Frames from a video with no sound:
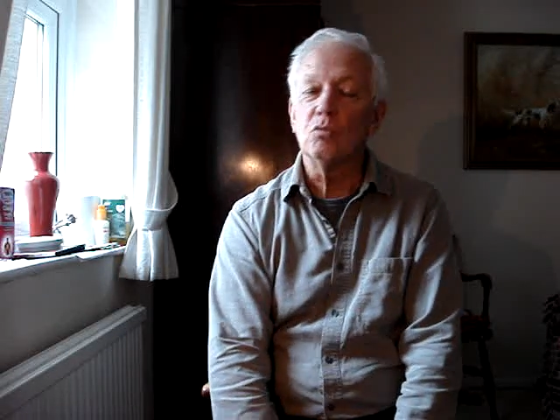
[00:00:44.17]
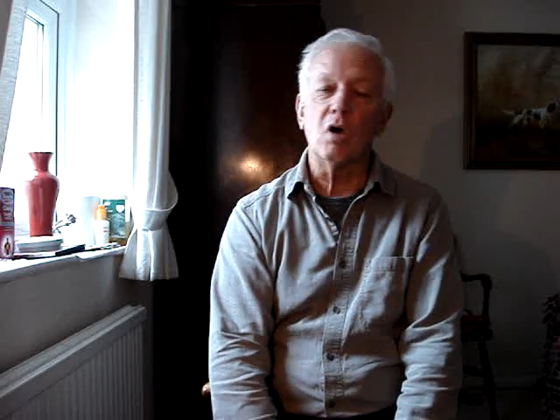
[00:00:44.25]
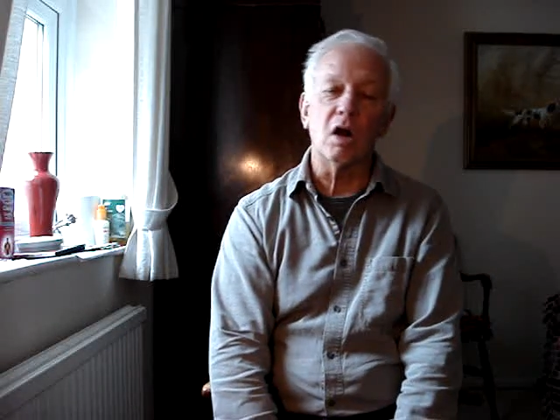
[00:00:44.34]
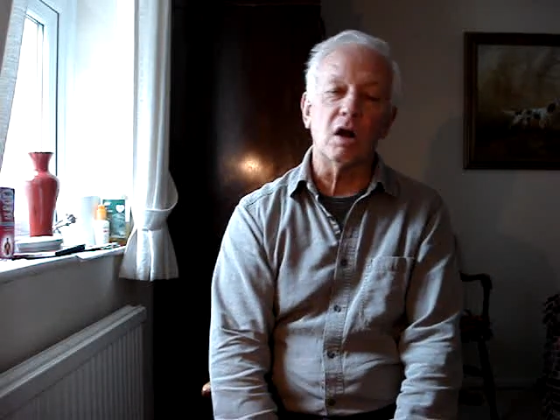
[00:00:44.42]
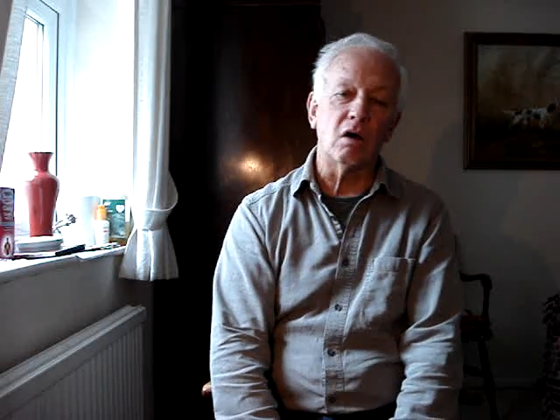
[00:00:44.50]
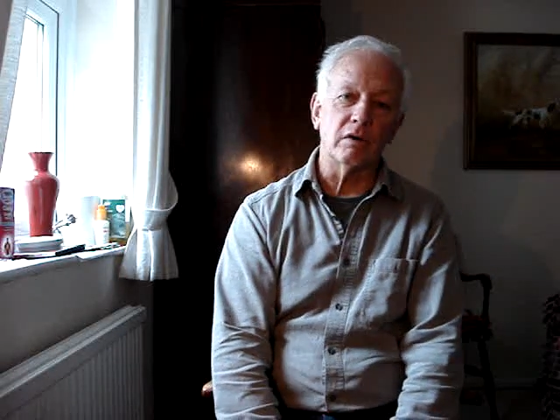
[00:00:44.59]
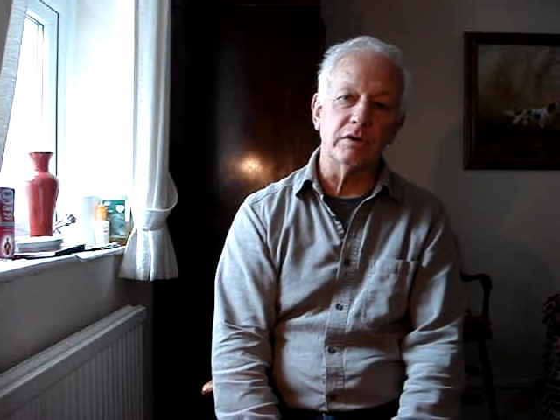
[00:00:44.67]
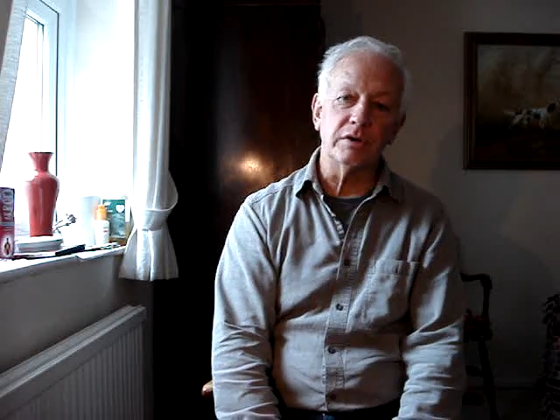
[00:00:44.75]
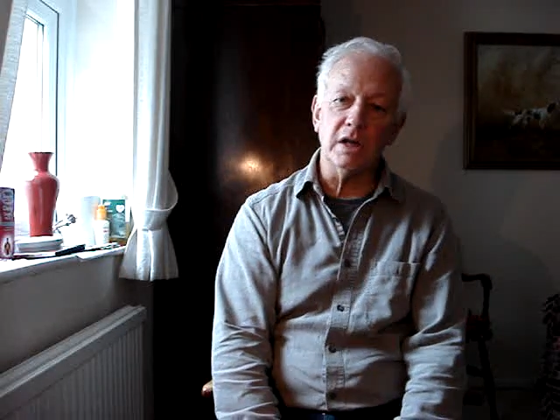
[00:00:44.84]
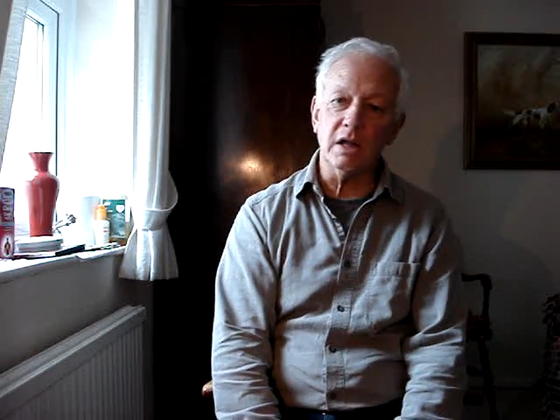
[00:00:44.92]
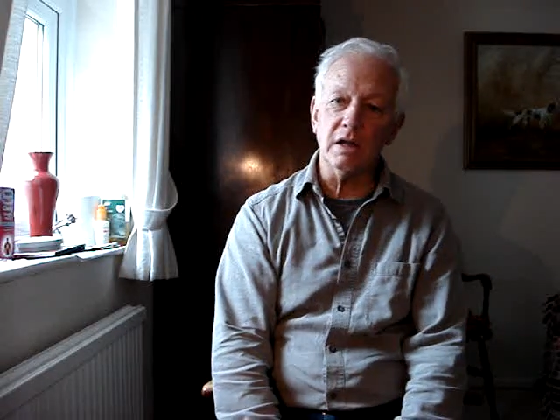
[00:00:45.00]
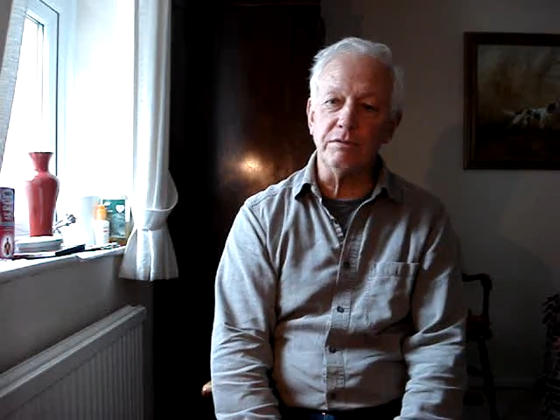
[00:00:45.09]
Well, I
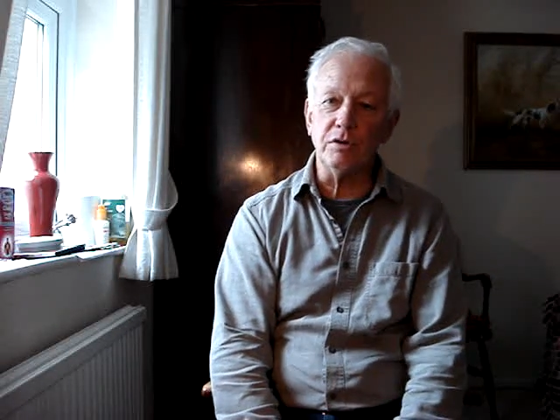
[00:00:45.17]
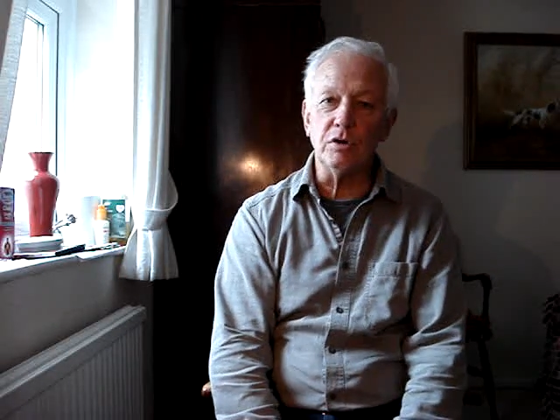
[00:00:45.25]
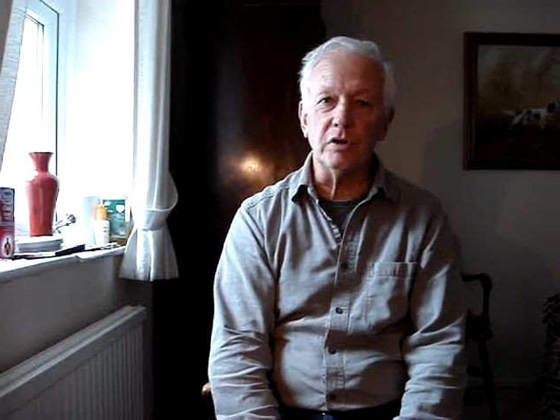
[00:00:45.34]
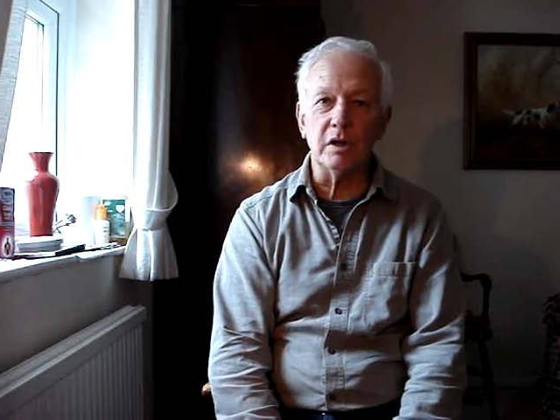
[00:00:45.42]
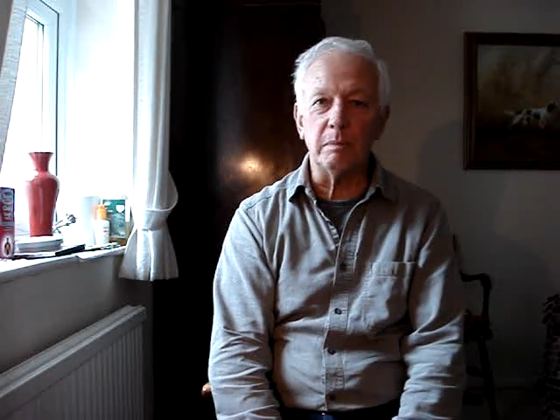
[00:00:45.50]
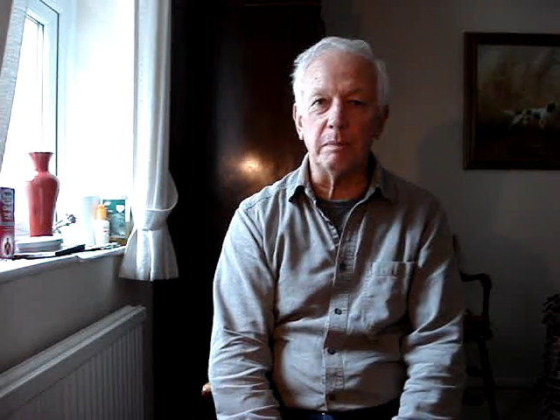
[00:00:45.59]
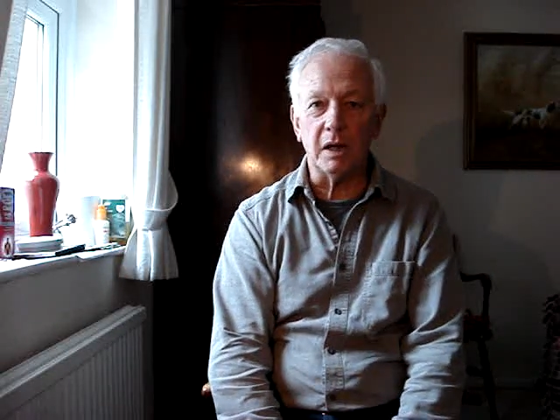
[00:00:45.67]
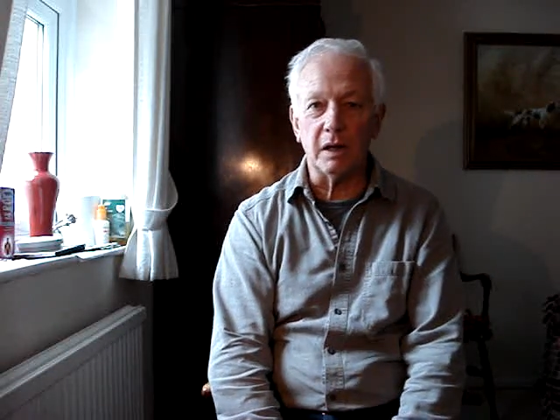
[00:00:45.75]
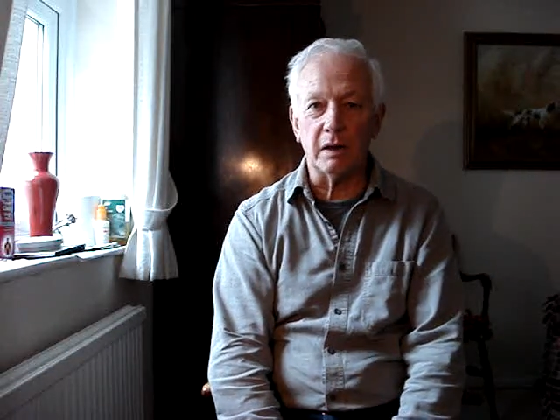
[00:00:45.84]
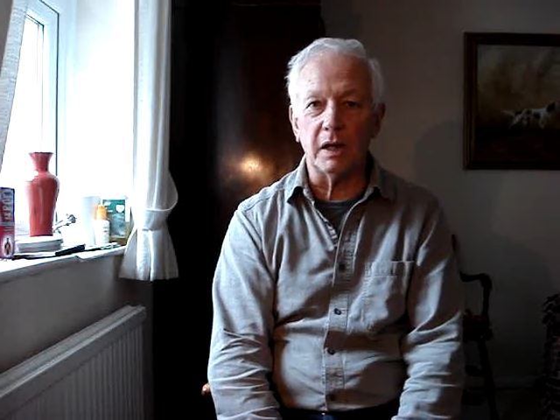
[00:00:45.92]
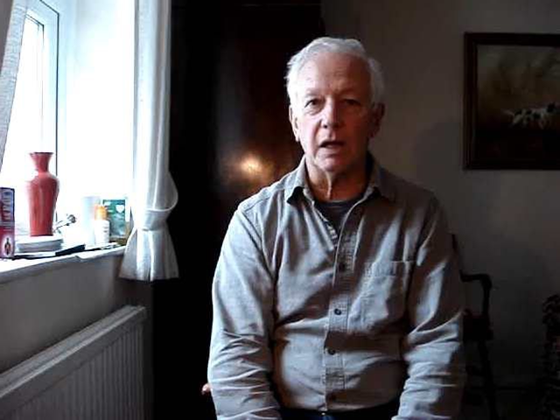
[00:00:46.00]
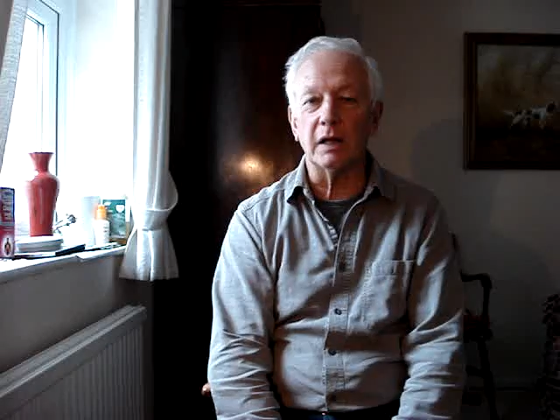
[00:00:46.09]
never heard
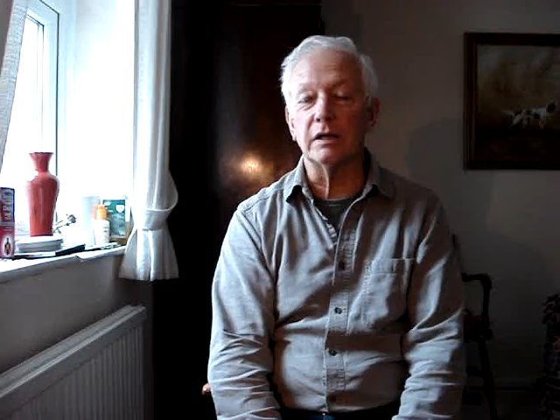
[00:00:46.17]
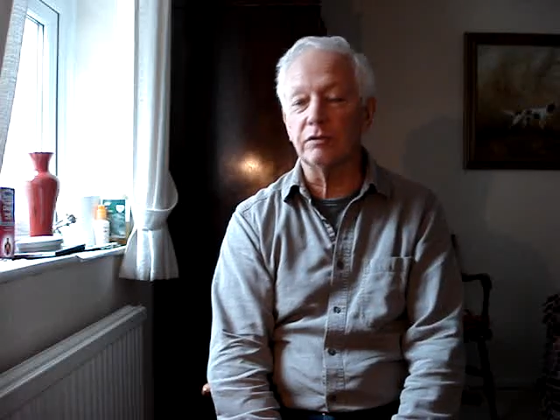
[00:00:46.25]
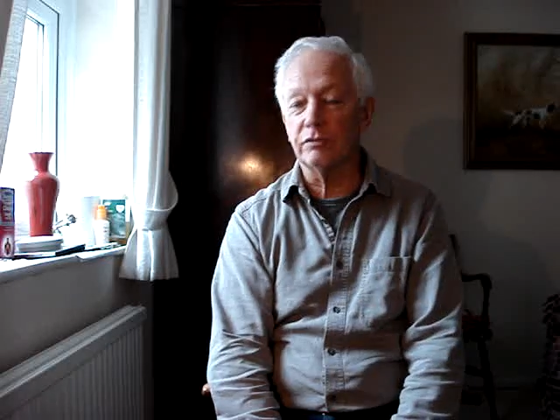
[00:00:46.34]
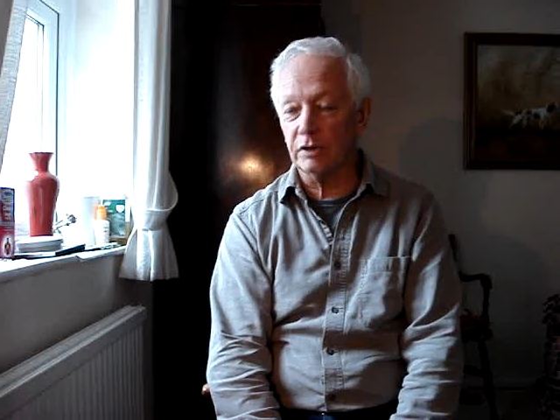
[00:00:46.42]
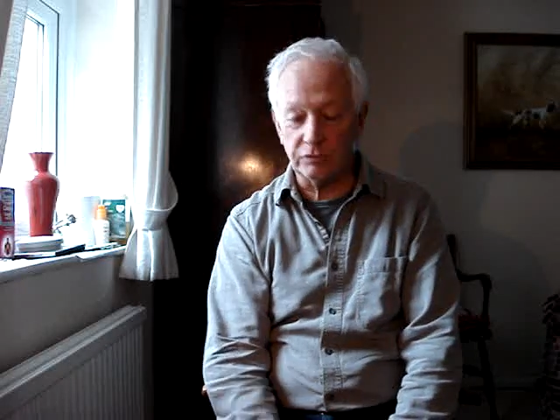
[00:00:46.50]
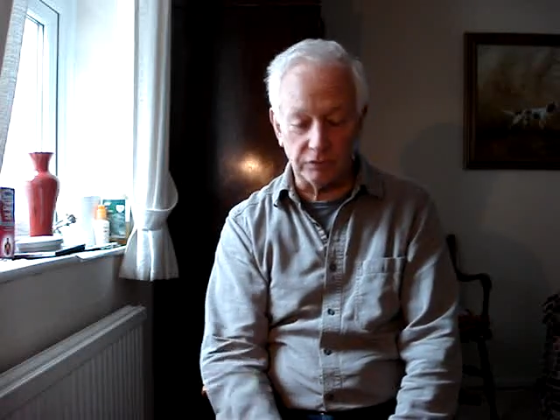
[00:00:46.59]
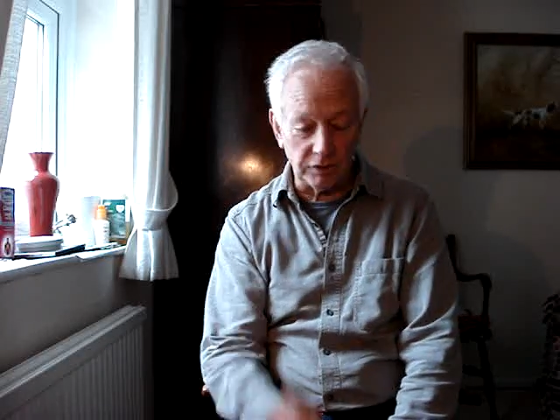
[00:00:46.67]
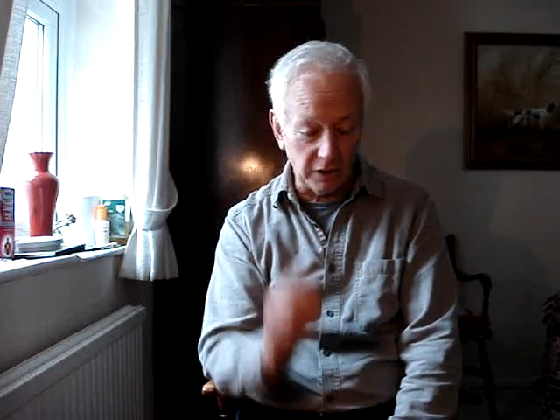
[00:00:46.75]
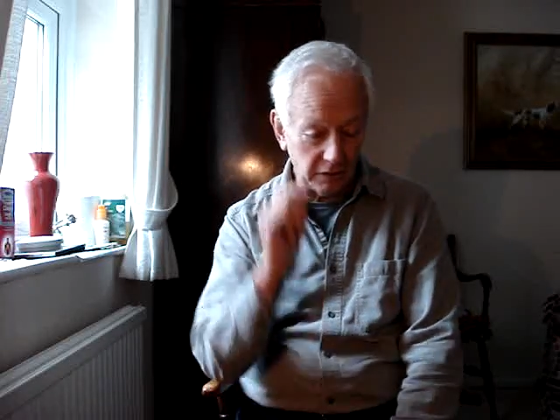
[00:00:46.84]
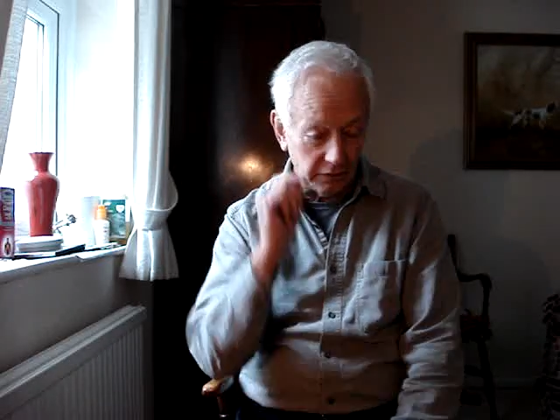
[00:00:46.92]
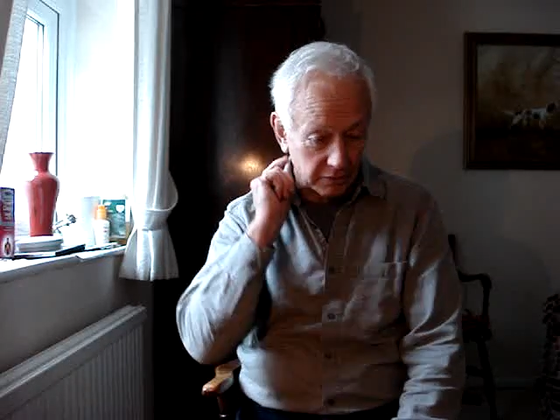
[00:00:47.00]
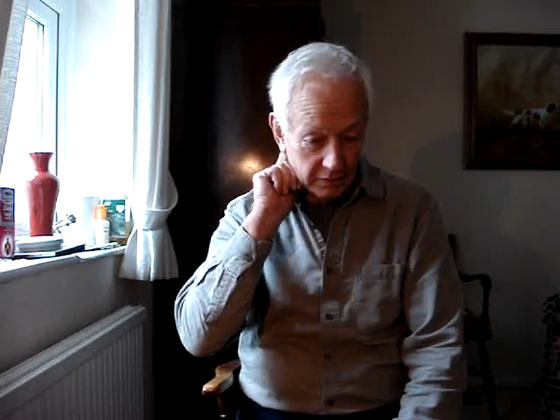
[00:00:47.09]
about that. He said,
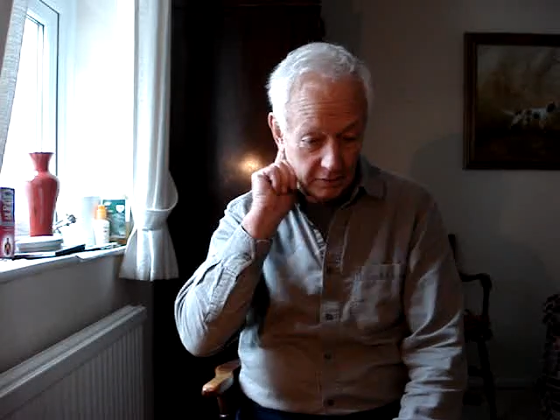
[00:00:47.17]
yeah.